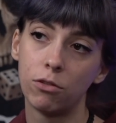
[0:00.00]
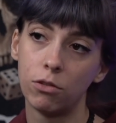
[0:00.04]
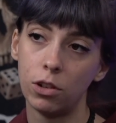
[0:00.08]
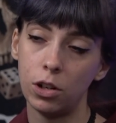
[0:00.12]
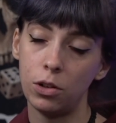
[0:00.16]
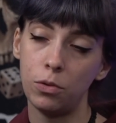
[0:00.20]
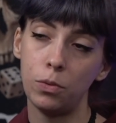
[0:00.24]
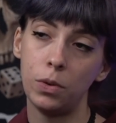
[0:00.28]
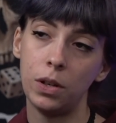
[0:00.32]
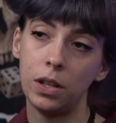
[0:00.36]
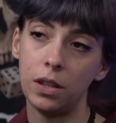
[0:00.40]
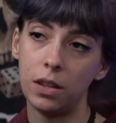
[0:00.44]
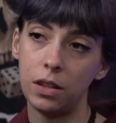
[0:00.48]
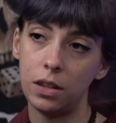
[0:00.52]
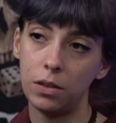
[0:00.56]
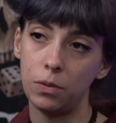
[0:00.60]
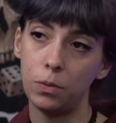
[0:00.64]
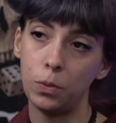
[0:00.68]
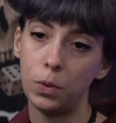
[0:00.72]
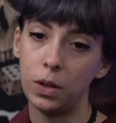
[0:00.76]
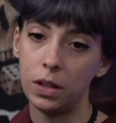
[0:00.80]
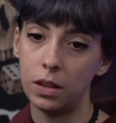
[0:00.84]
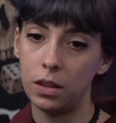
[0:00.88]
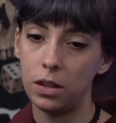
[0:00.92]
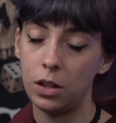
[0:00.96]
route
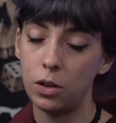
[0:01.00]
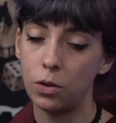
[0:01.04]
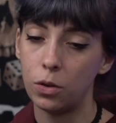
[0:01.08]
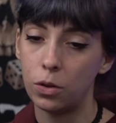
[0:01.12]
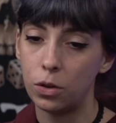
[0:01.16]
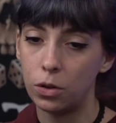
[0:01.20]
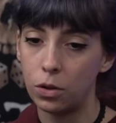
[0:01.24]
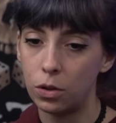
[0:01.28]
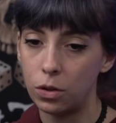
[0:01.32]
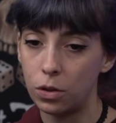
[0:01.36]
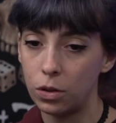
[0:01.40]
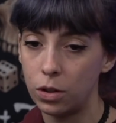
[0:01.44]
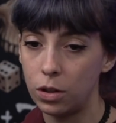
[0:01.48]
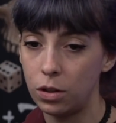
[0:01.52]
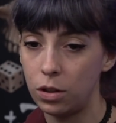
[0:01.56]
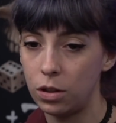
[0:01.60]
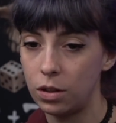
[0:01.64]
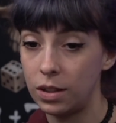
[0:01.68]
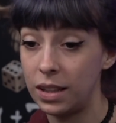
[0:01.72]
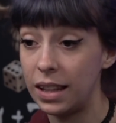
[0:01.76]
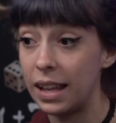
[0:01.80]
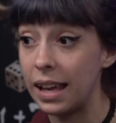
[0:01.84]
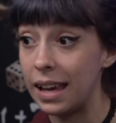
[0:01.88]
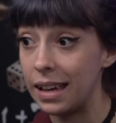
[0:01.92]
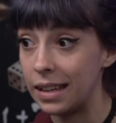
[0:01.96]
with your
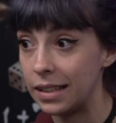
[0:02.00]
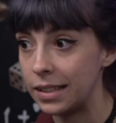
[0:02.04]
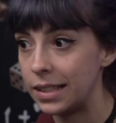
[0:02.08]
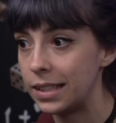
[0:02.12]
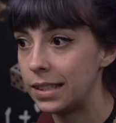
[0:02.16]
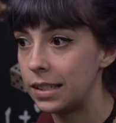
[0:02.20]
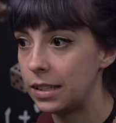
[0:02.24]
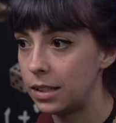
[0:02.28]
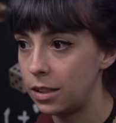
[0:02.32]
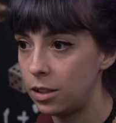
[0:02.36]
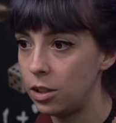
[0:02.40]
list,